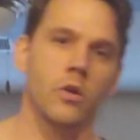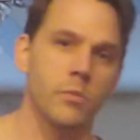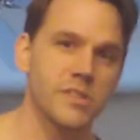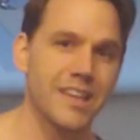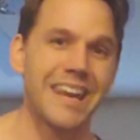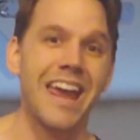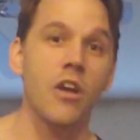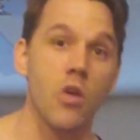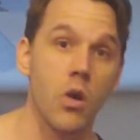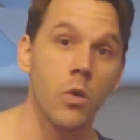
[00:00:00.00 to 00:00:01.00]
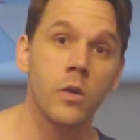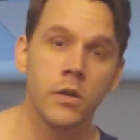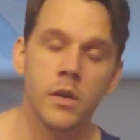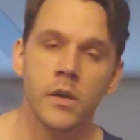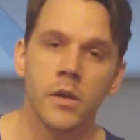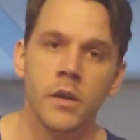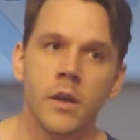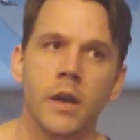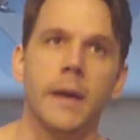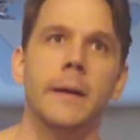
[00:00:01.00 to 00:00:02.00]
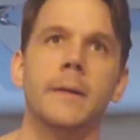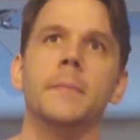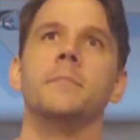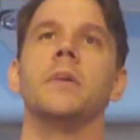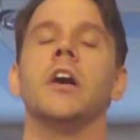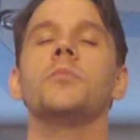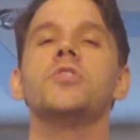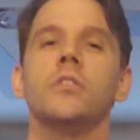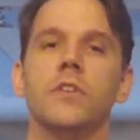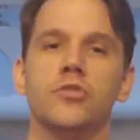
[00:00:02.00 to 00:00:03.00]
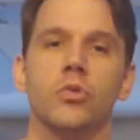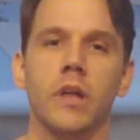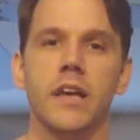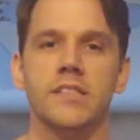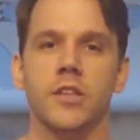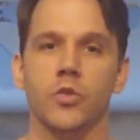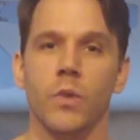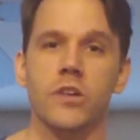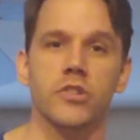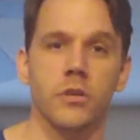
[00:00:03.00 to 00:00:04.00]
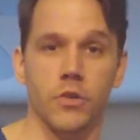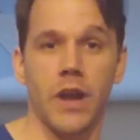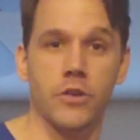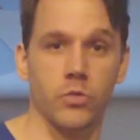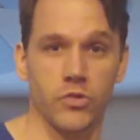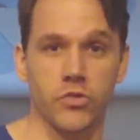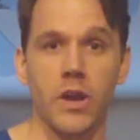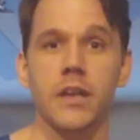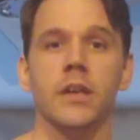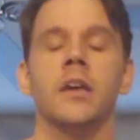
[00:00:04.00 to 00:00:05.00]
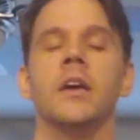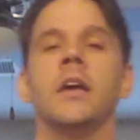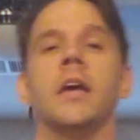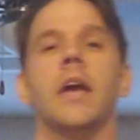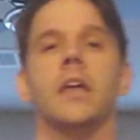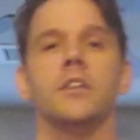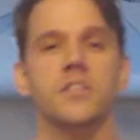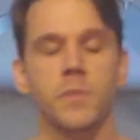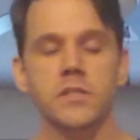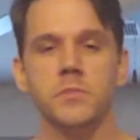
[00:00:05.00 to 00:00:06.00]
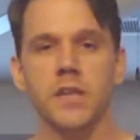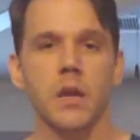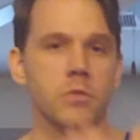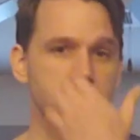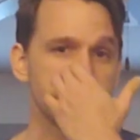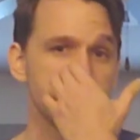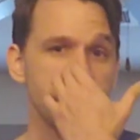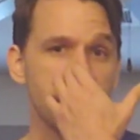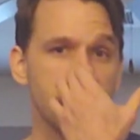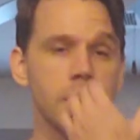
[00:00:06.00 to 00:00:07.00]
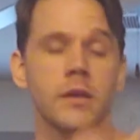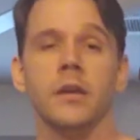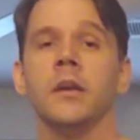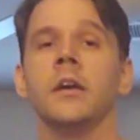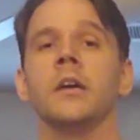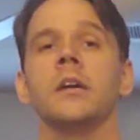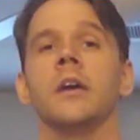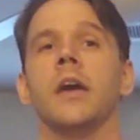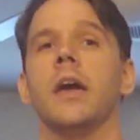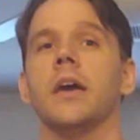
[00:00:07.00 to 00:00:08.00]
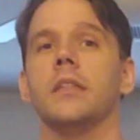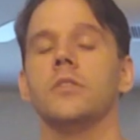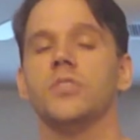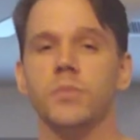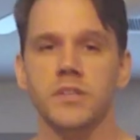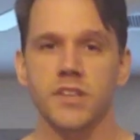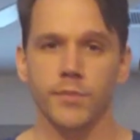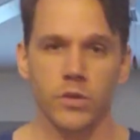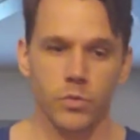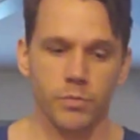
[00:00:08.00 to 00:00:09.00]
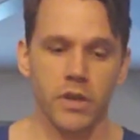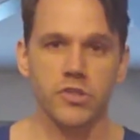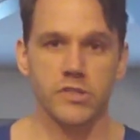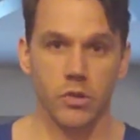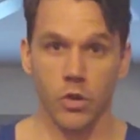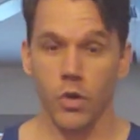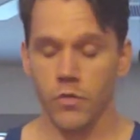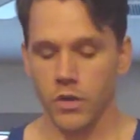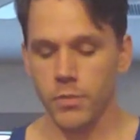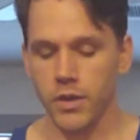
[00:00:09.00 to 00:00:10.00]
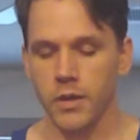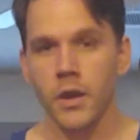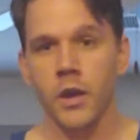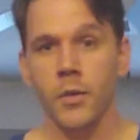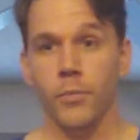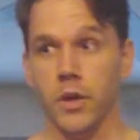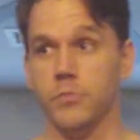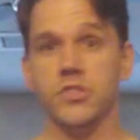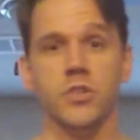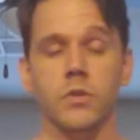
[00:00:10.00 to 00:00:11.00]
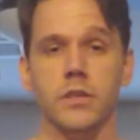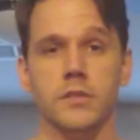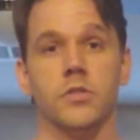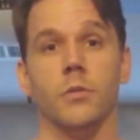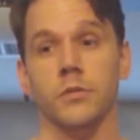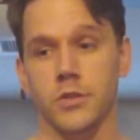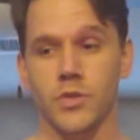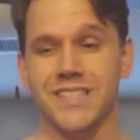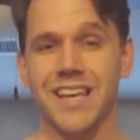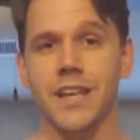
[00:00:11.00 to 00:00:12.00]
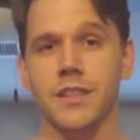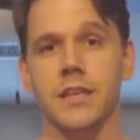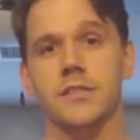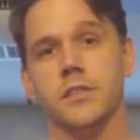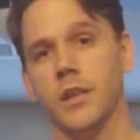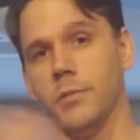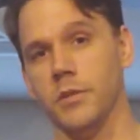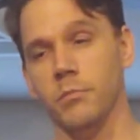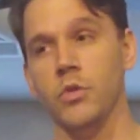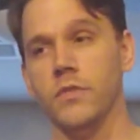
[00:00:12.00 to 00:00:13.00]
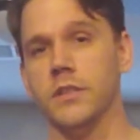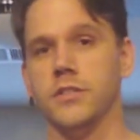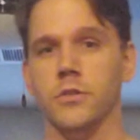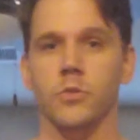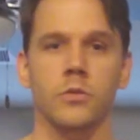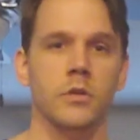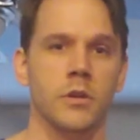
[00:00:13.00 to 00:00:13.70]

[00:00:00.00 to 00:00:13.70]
almost like an arrow. Helps you to visualize the direction of your actual strike, and you spend some time with this. And there's something similar with punches I'll go over in a bit, but I'm just doing these. So I'm going to do a set of these, and then I'm going to move into